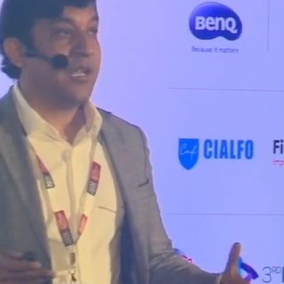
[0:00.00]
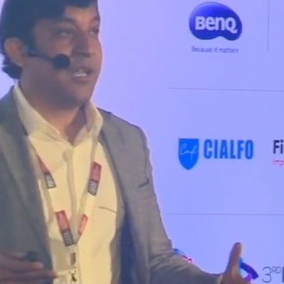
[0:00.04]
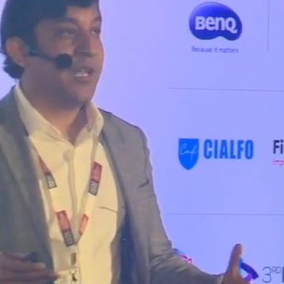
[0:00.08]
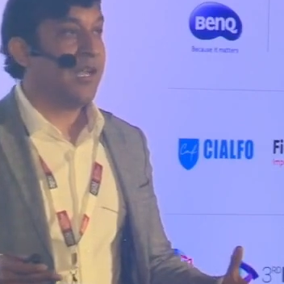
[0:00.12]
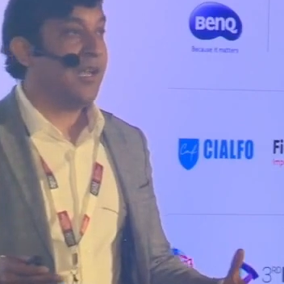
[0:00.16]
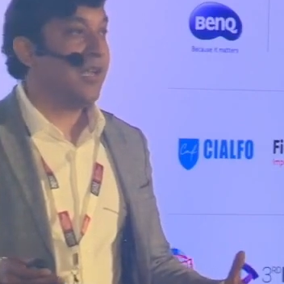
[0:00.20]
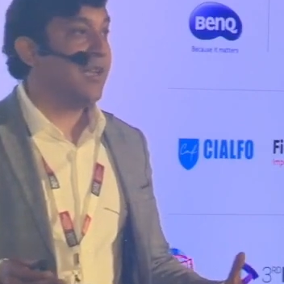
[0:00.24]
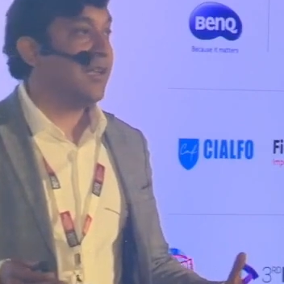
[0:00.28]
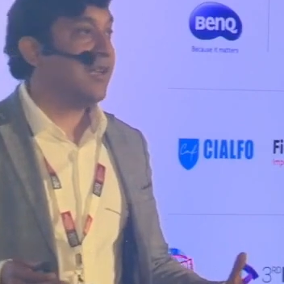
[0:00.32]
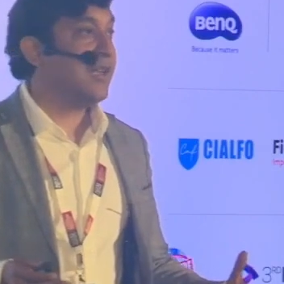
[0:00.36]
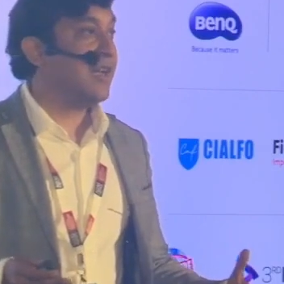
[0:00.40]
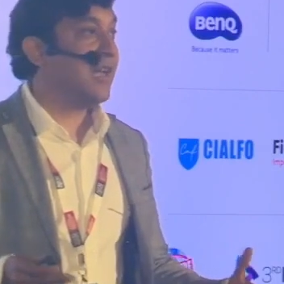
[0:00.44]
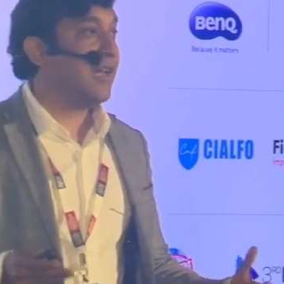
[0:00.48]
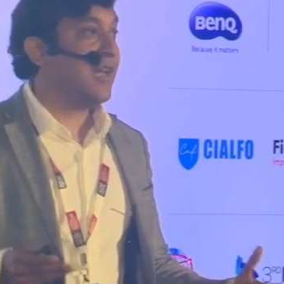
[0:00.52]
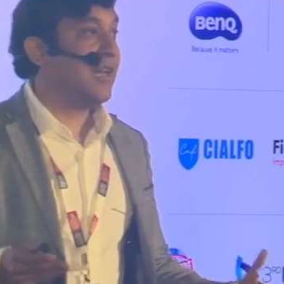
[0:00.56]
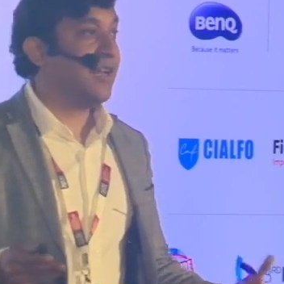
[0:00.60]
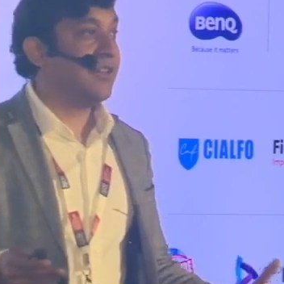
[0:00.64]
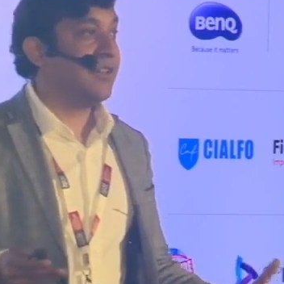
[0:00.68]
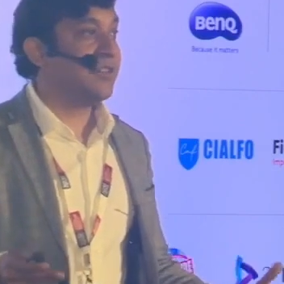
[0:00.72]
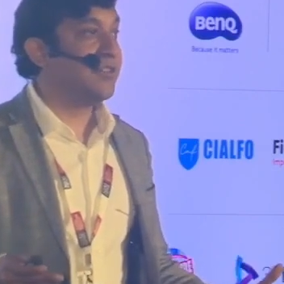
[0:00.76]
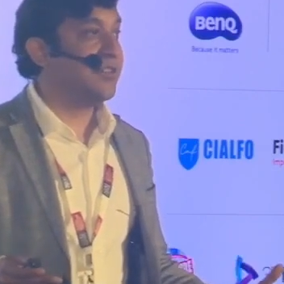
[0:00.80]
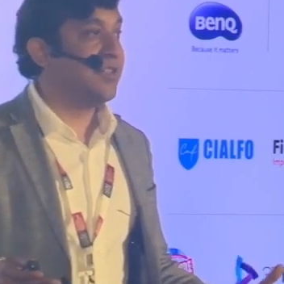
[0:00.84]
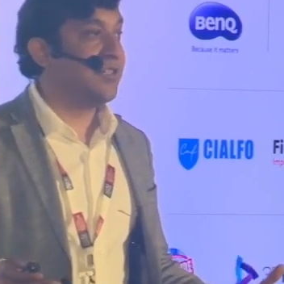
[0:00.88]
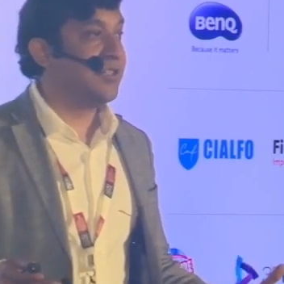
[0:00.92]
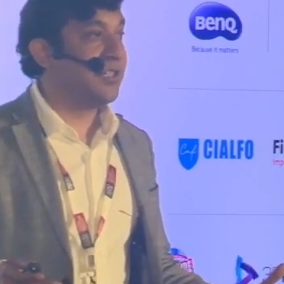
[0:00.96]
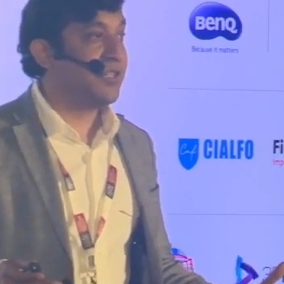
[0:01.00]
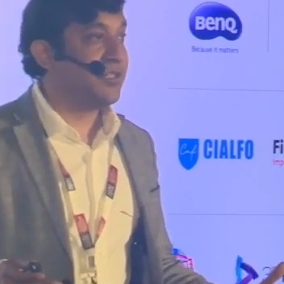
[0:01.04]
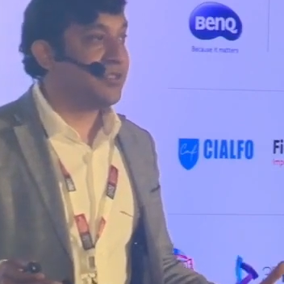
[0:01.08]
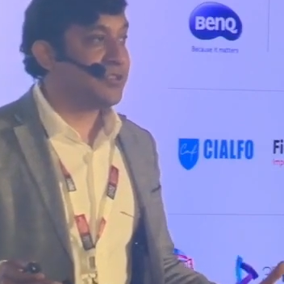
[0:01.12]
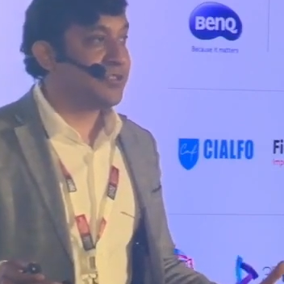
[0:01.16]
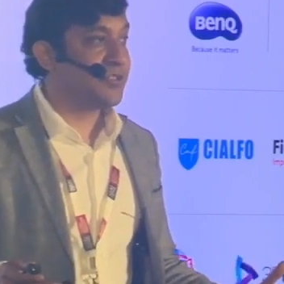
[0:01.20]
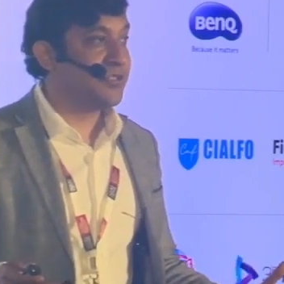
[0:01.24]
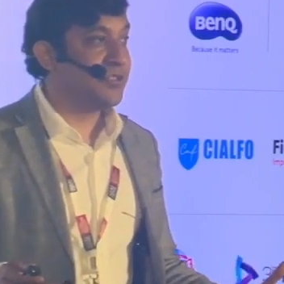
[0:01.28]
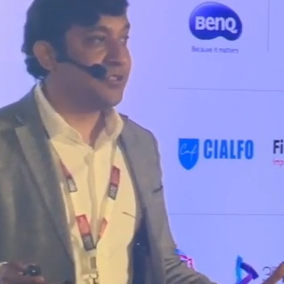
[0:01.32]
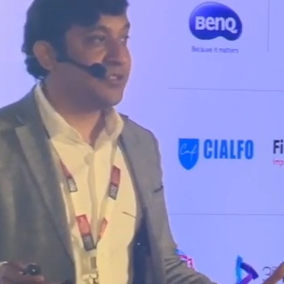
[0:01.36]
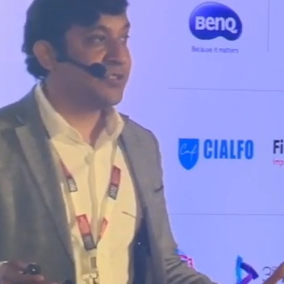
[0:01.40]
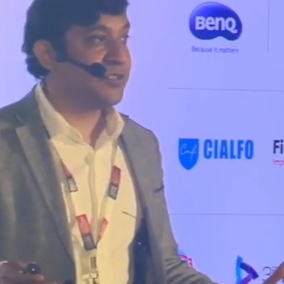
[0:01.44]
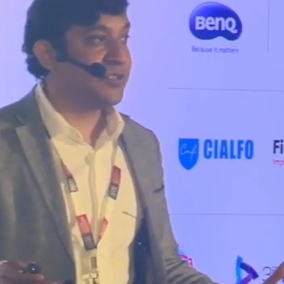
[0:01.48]
and asked the
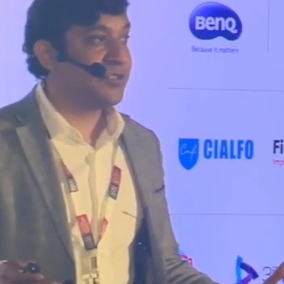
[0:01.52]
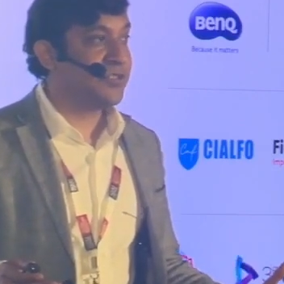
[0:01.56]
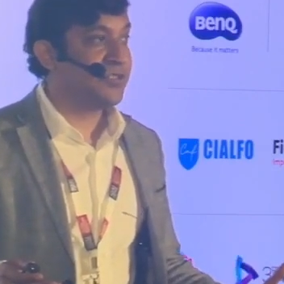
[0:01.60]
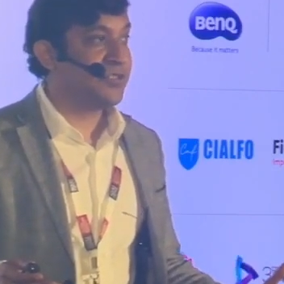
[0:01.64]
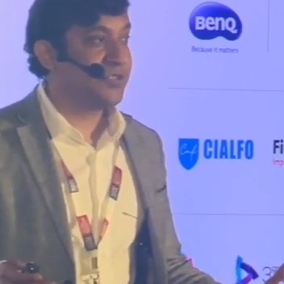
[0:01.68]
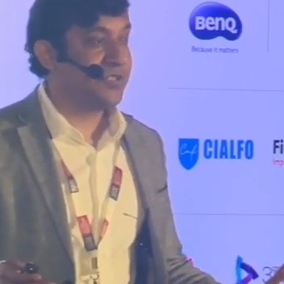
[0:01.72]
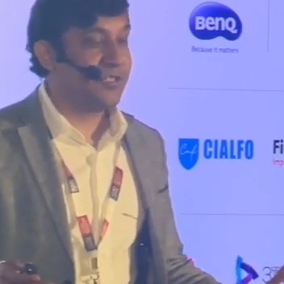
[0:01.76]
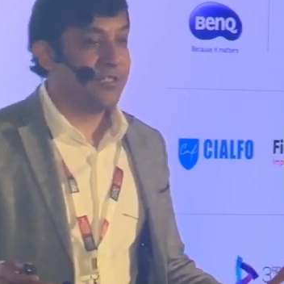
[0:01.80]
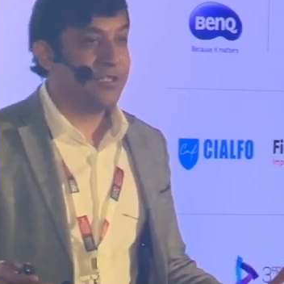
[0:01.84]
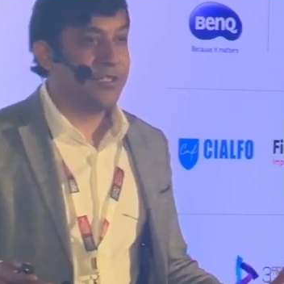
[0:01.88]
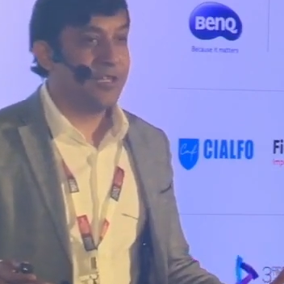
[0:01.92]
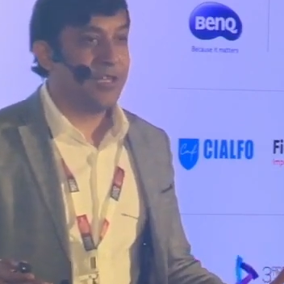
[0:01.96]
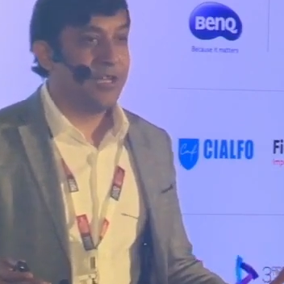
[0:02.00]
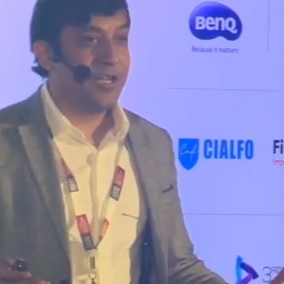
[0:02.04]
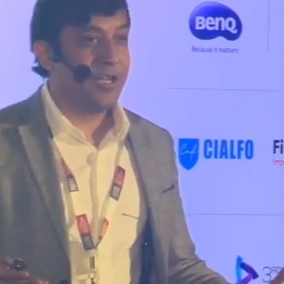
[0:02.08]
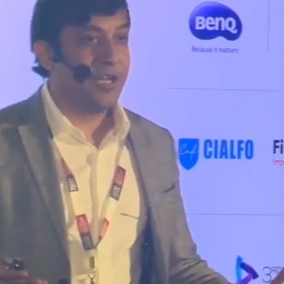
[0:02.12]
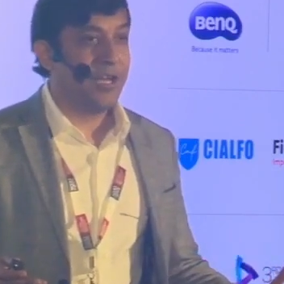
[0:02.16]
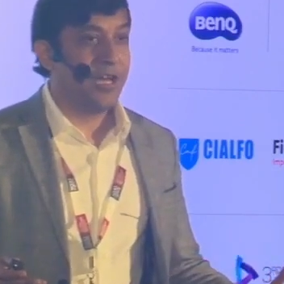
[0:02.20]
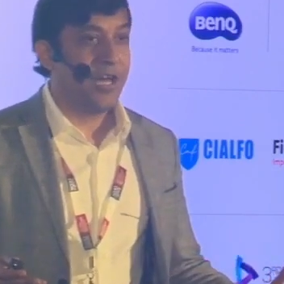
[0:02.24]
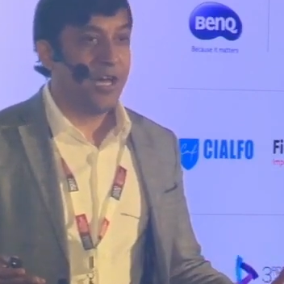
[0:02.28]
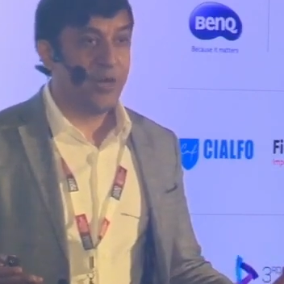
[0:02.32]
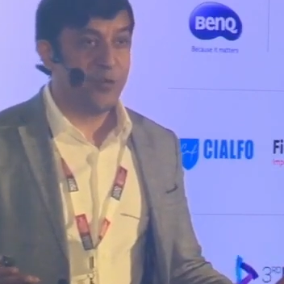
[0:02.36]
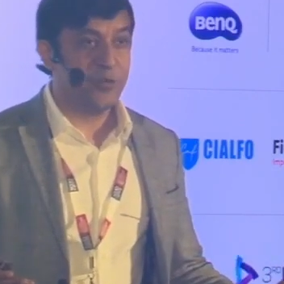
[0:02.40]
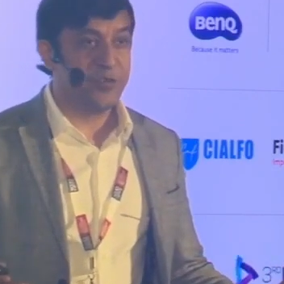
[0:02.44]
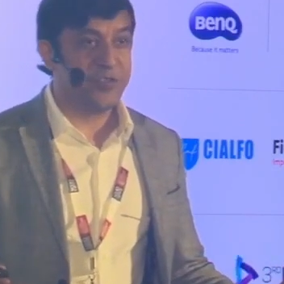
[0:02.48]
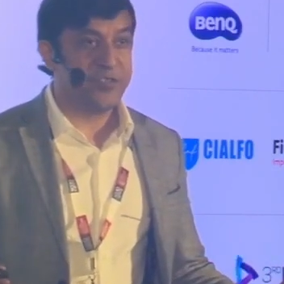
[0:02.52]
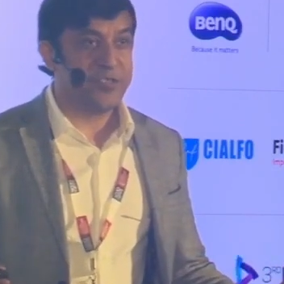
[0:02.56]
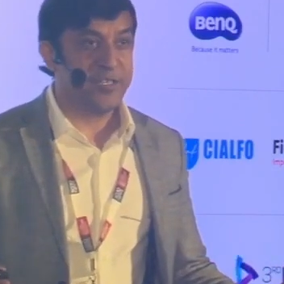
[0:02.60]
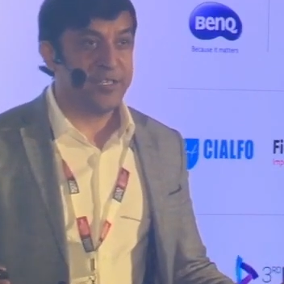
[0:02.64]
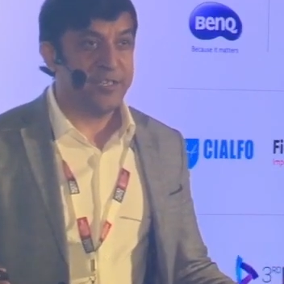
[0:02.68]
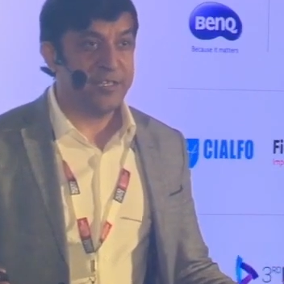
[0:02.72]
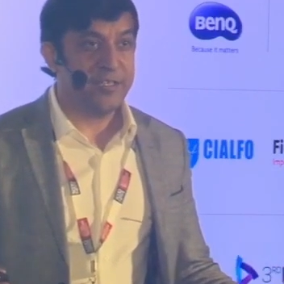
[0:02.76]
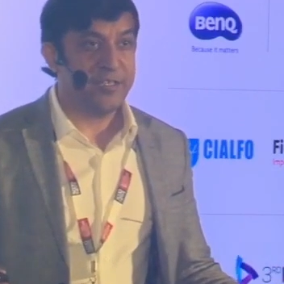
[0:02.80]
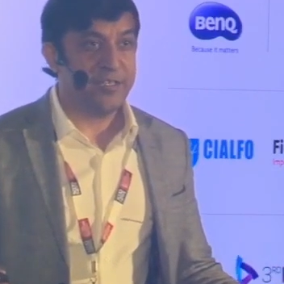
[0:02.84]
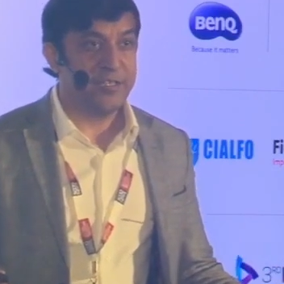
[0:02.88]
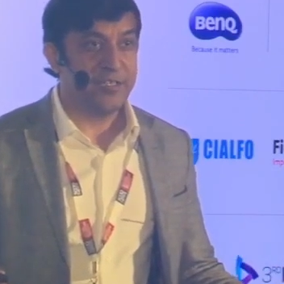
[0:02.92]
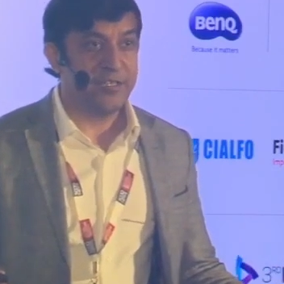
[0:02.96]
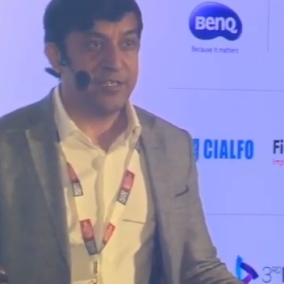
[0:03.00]
teachers how is it?